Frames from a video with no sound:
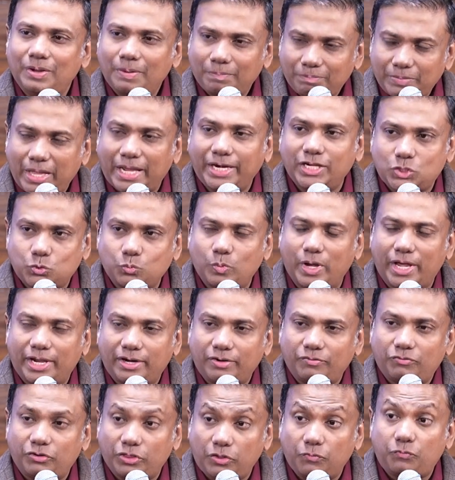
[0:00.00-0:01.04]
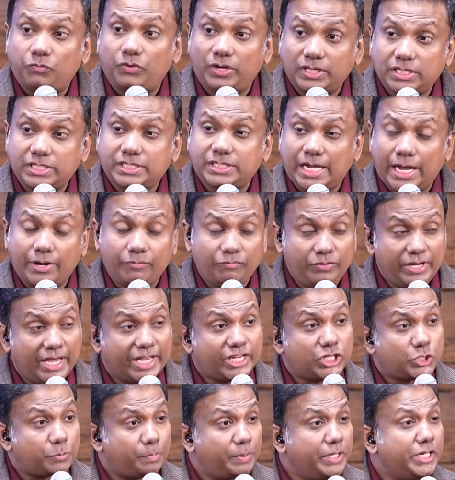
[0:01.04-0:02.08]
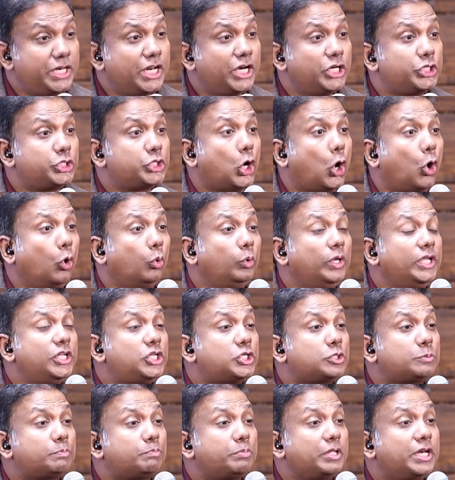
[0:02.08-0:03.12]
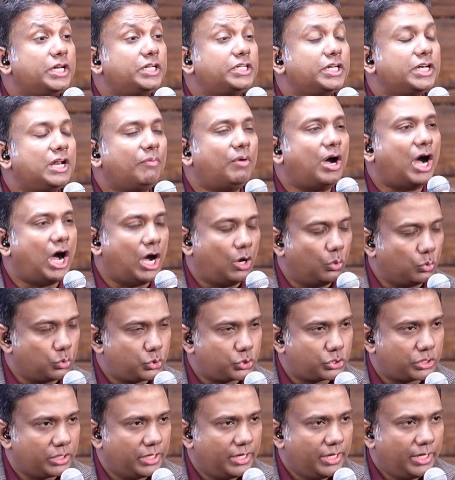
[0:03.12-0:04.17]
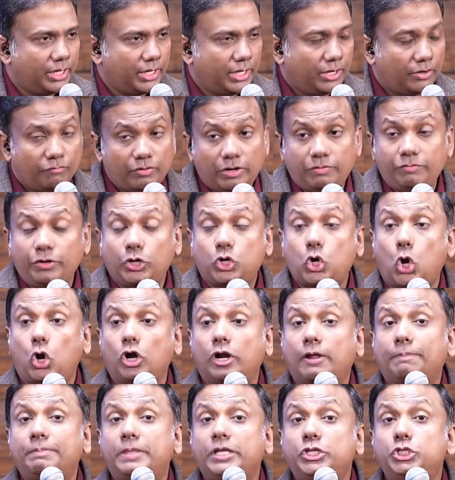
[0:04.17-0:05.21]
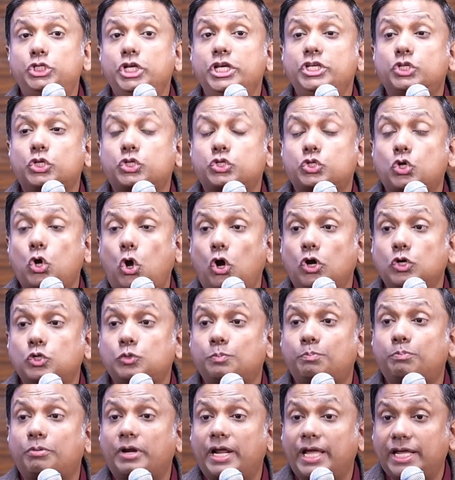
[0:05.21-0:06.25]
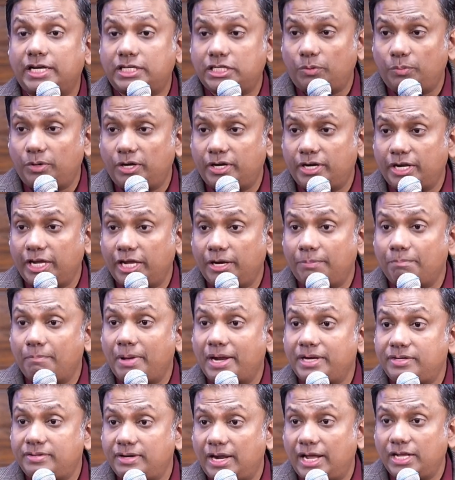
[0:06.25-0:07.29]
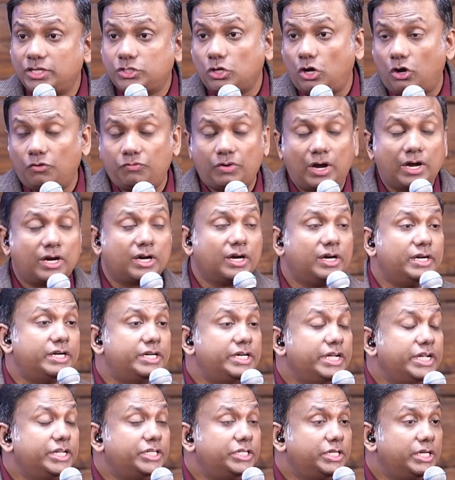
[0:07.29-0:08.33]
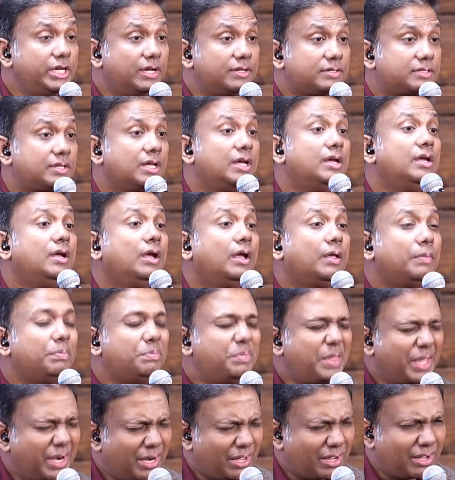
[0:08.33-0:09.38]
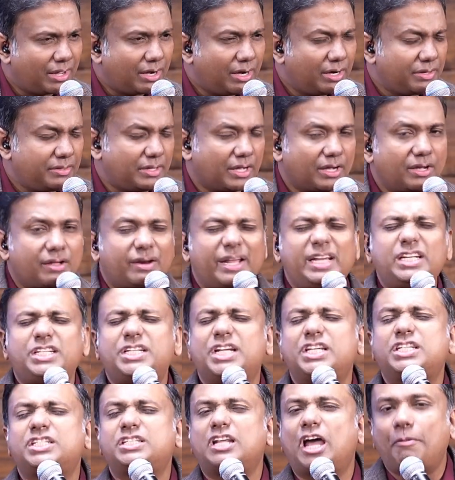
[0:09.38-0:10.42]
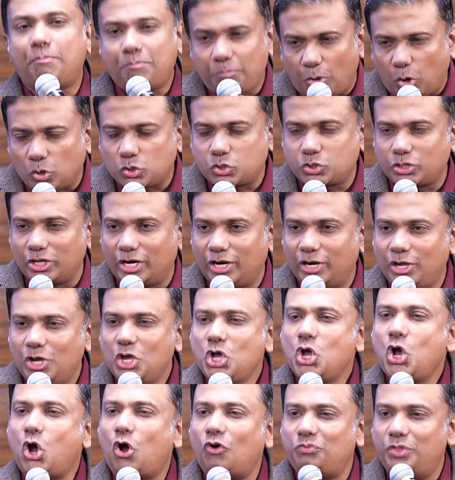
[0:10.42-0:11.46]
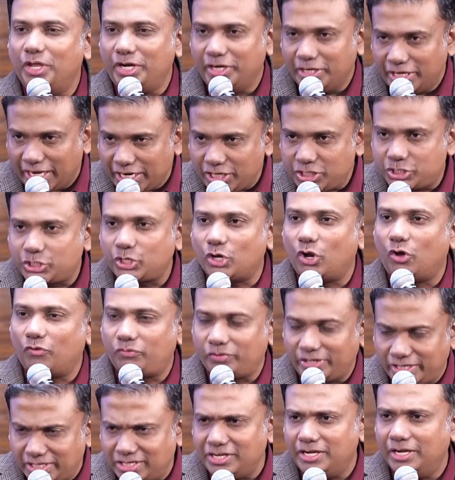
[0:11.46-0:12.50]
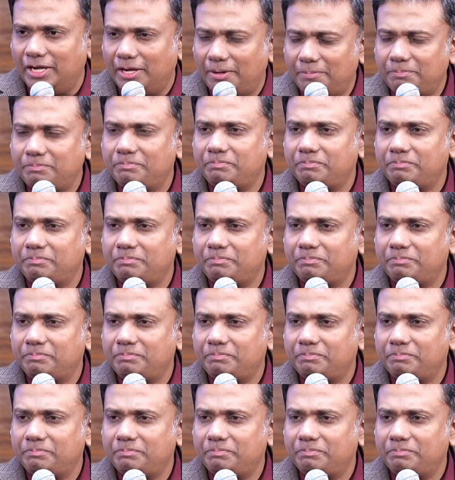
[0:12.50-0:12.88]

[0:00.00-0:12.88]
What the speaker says: That is when, for the first time, we experienced Holy Spirit in our house, when we called up the Jesus Calls prayer tower in Madras of Uncle DGS Dhanakaran, the greatest apostle of the nation of India.